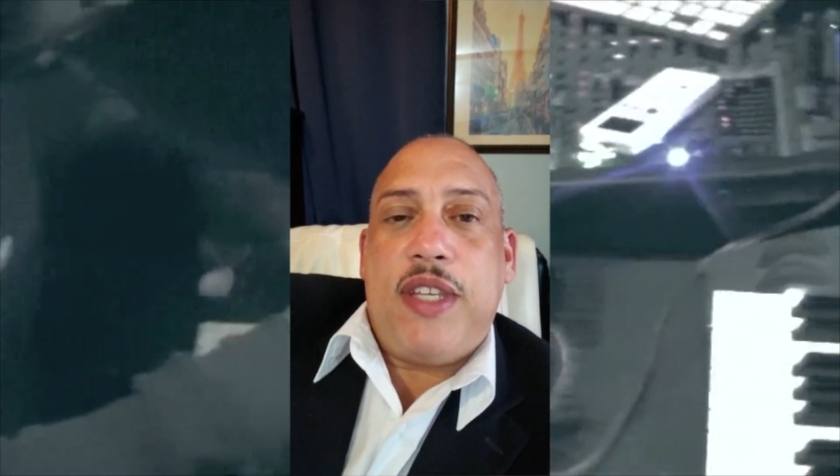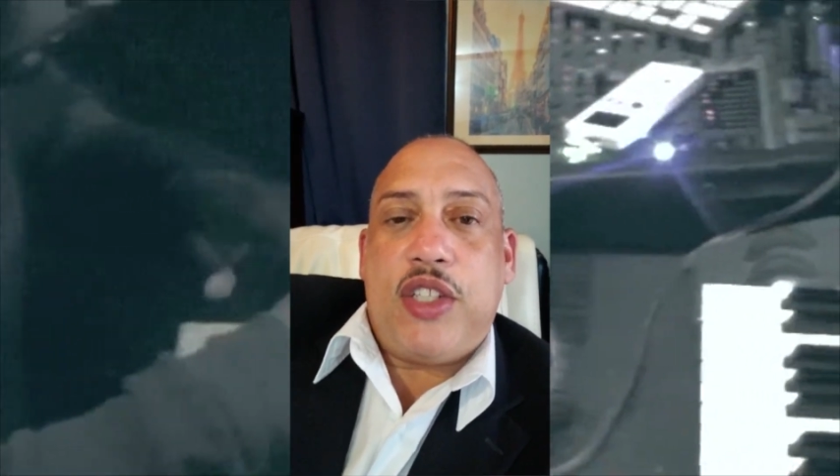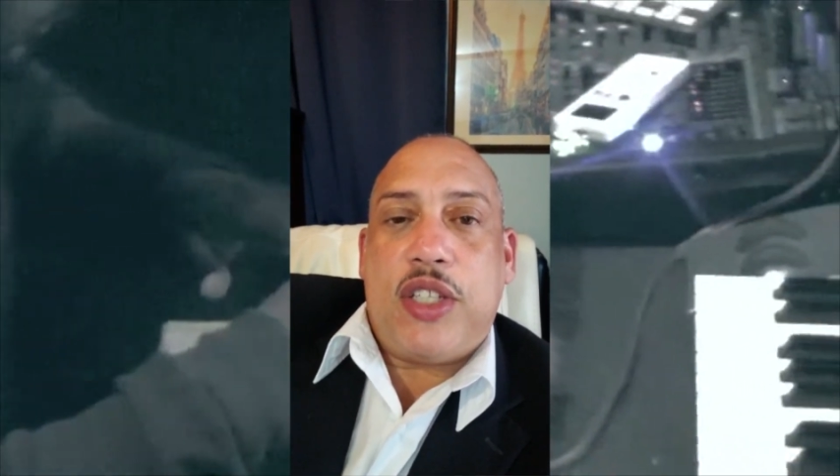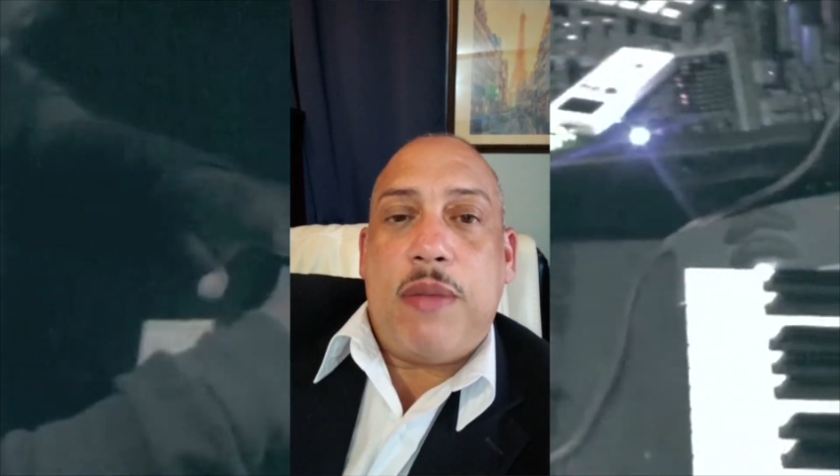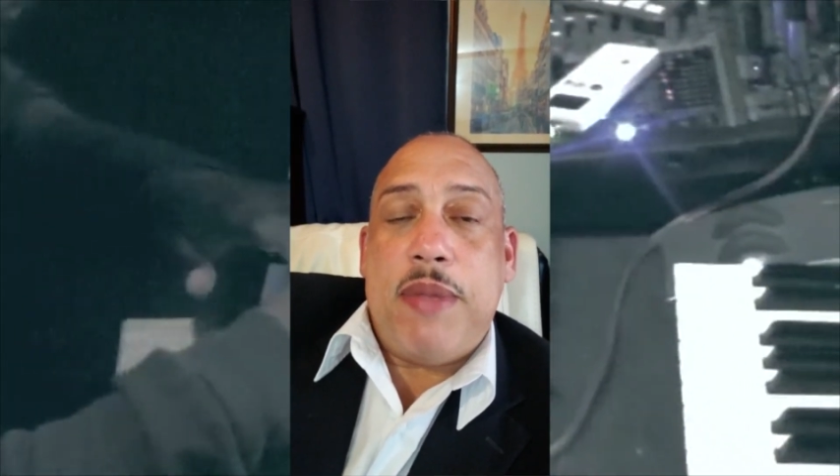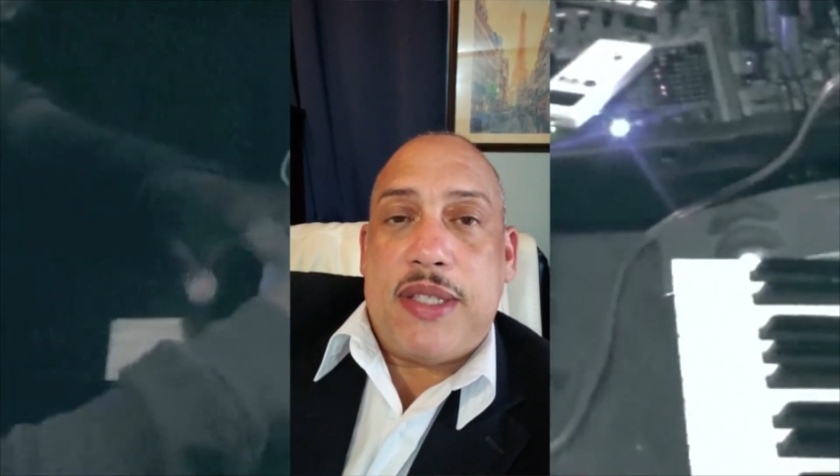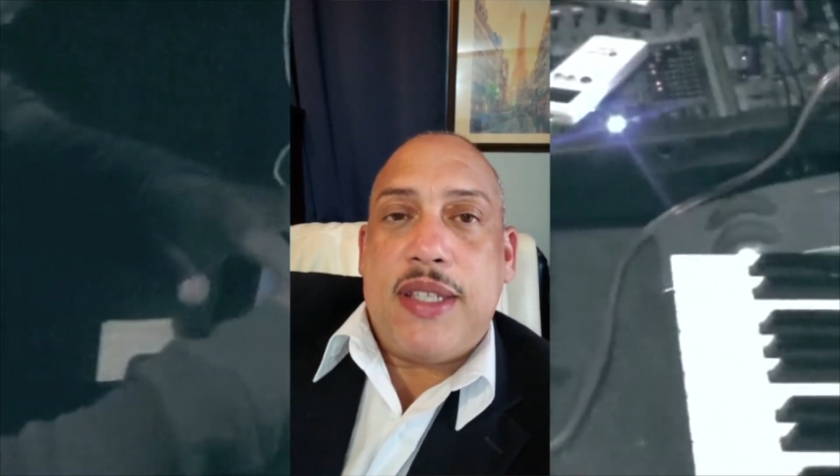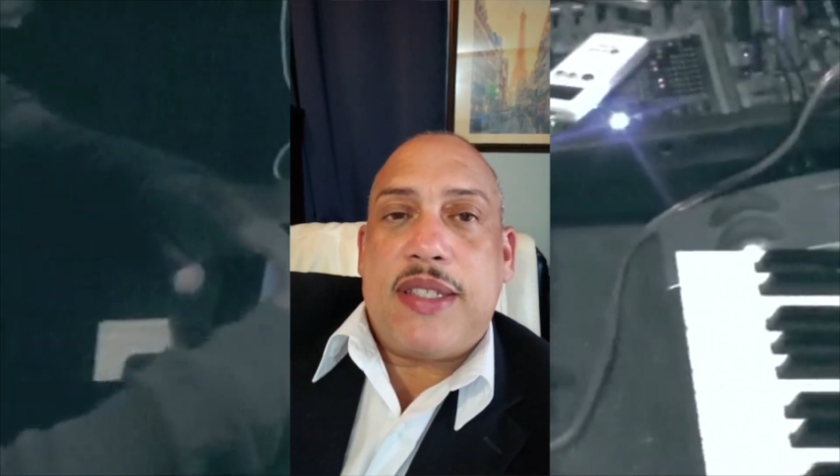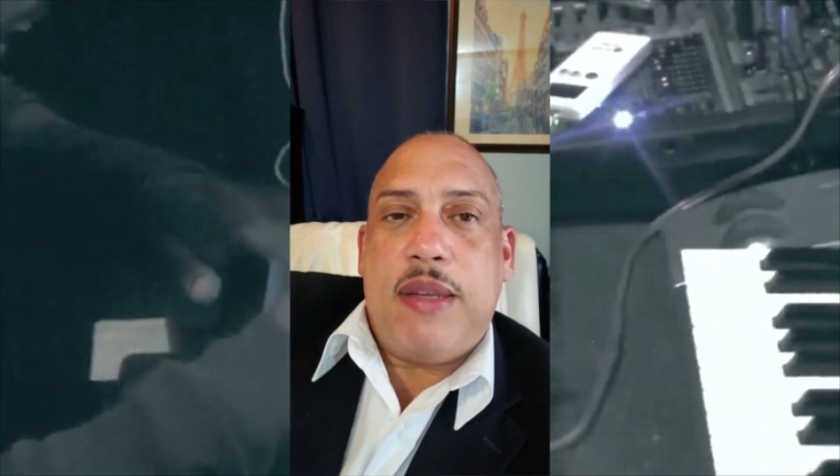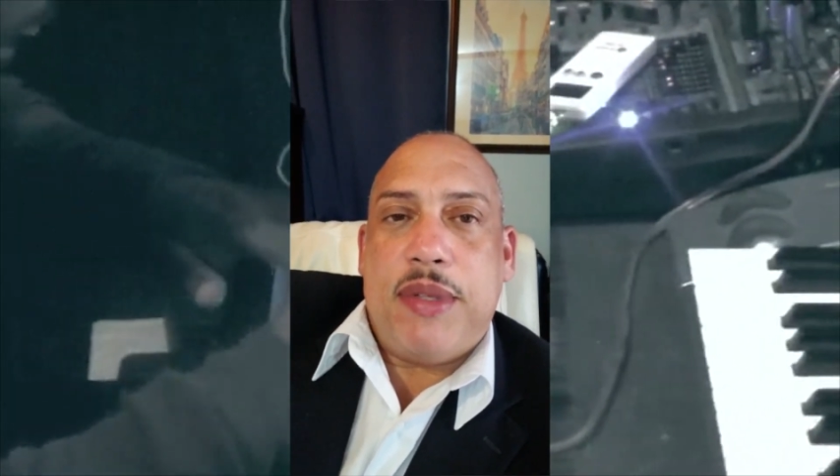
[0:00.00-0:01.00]
Digital
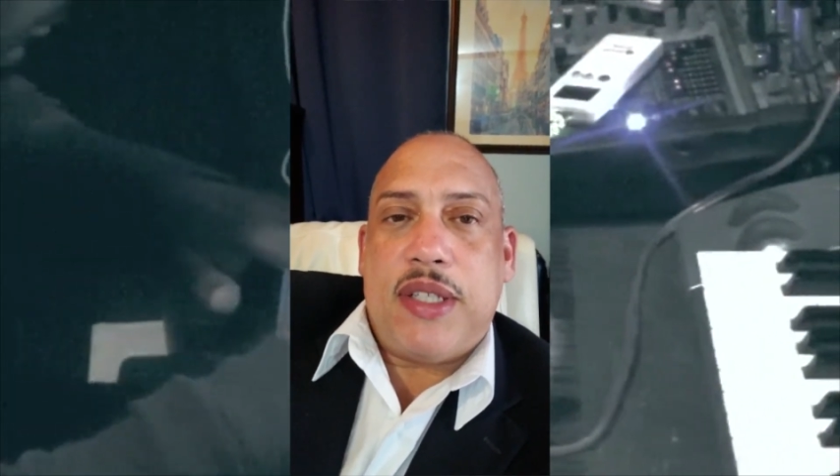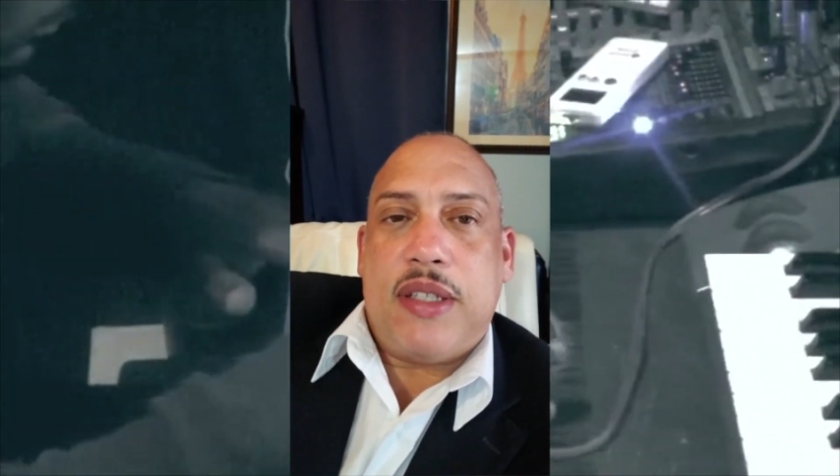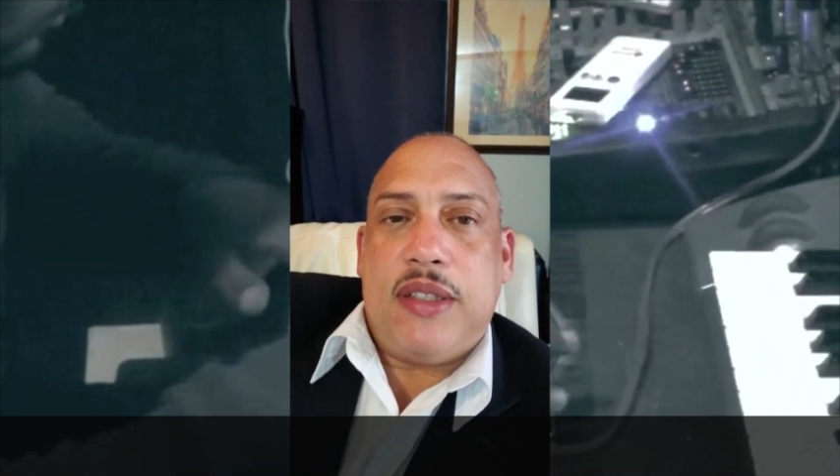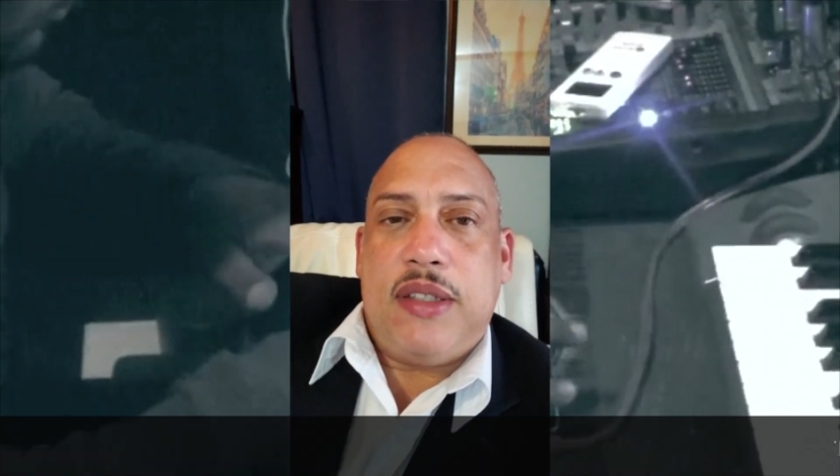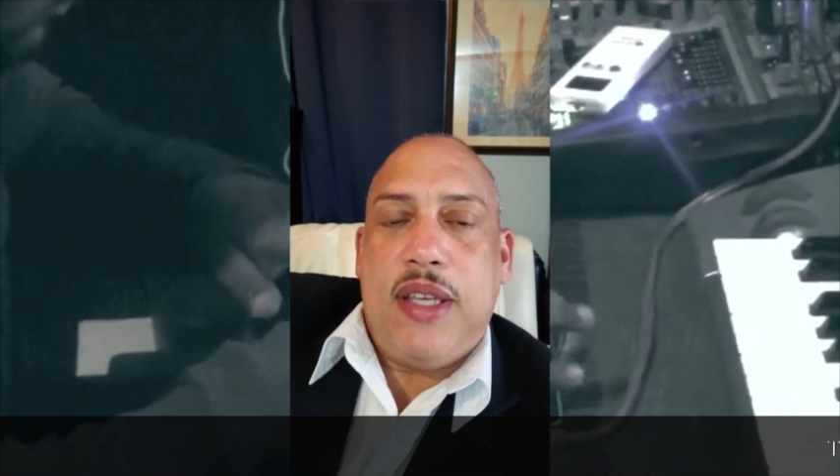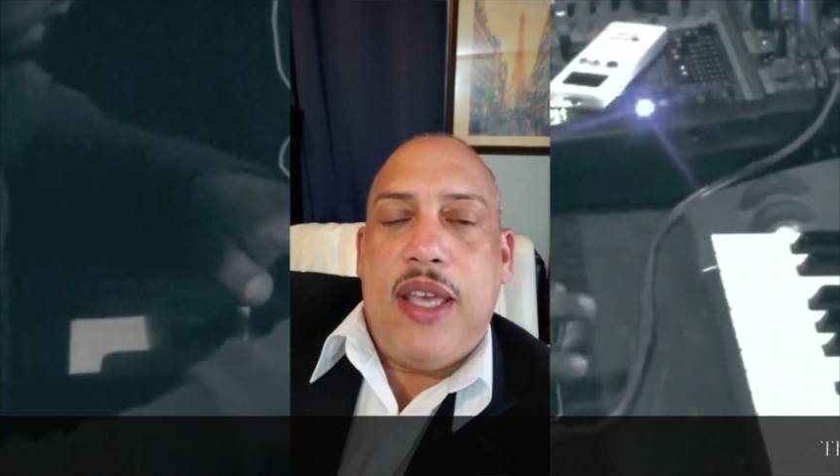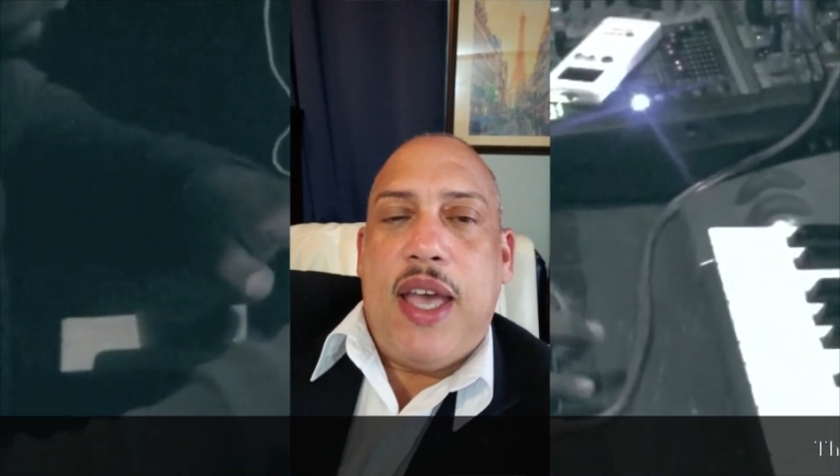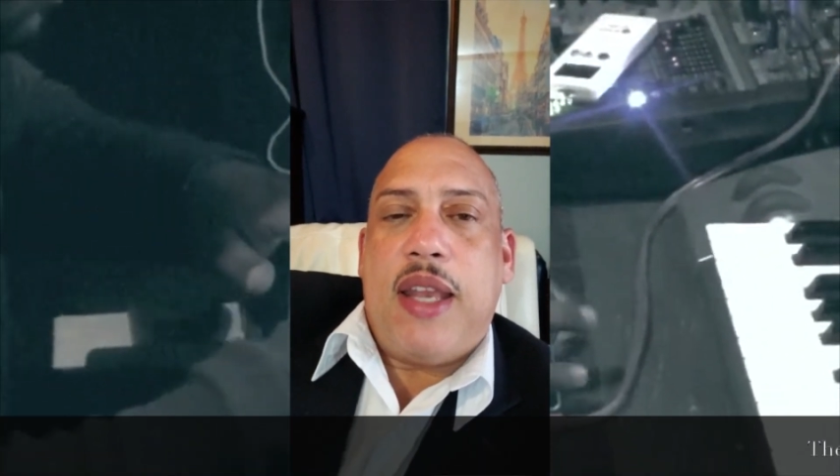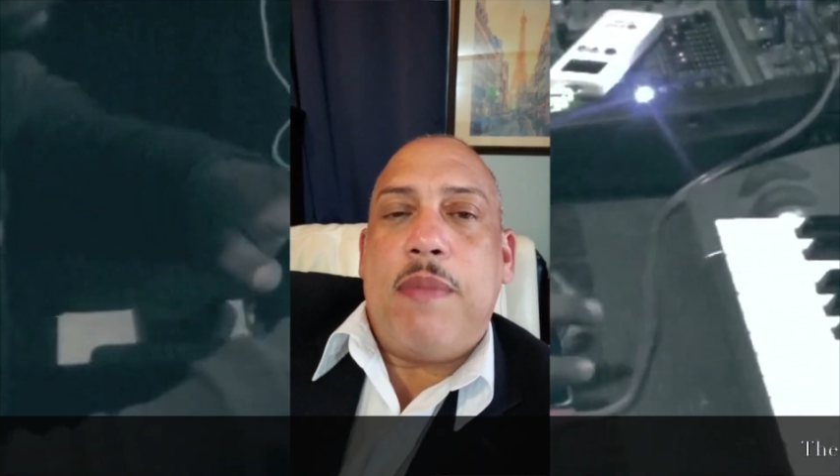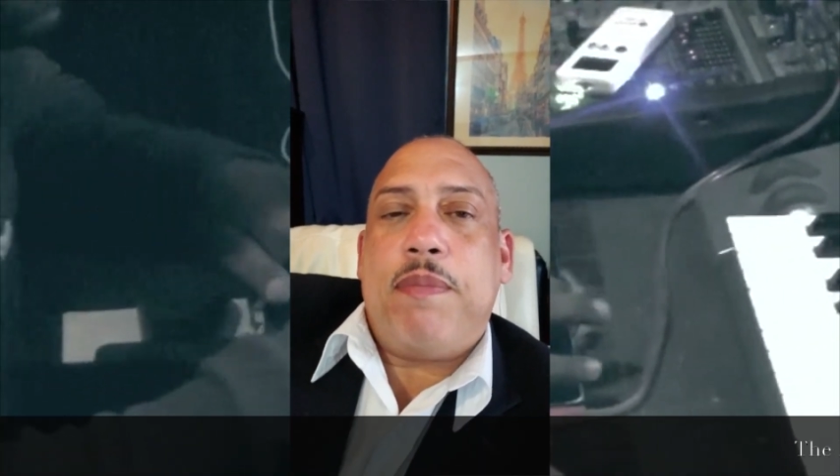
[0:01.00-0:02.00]
Business Limited,
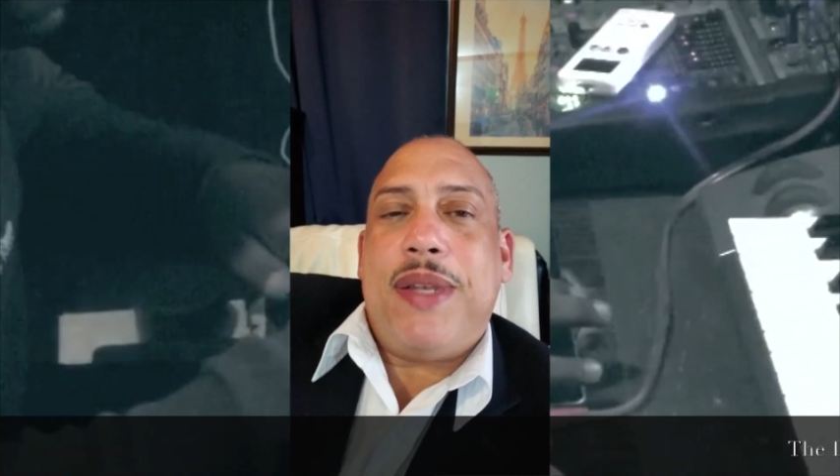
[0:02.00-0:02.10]
and I'm